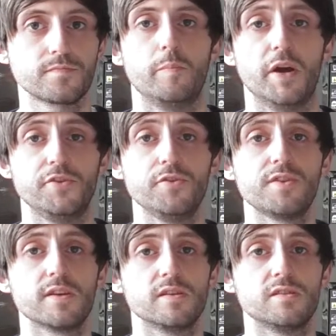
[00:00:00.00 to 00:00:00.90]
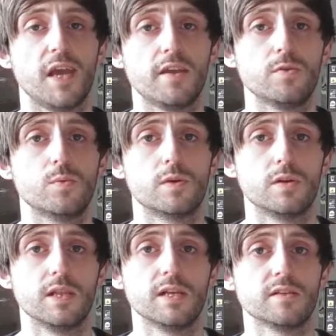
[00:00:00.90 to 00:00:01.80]
But I do think Nintendo were a
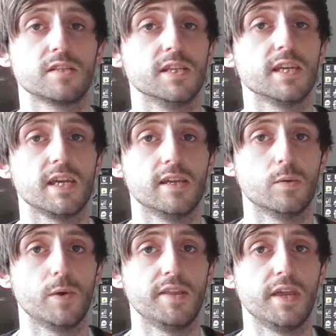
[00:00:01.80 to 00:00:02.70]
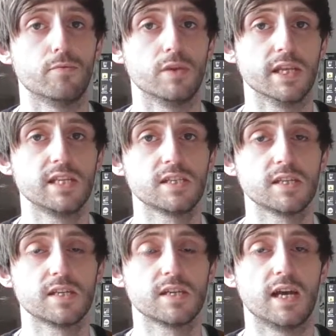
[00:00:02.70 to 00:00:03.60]
little sneaky in the way they released it,